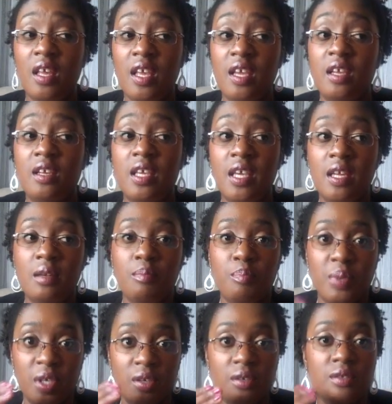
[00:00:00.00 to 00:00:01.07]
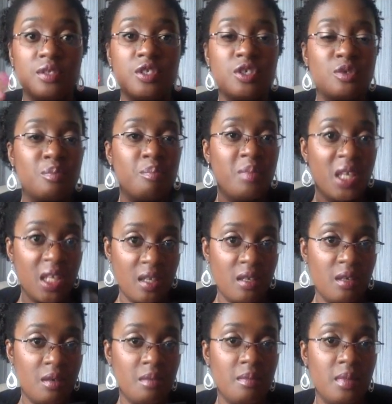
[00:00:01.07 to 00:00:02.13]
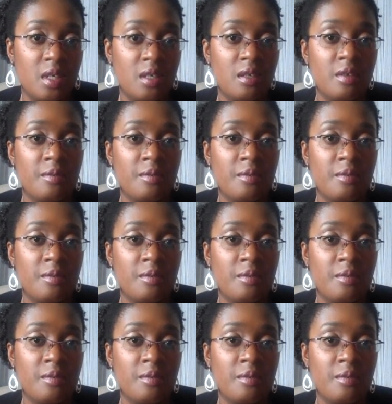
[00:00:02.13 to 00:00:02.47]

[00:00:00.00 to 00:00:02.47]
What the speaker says: it can build to medium,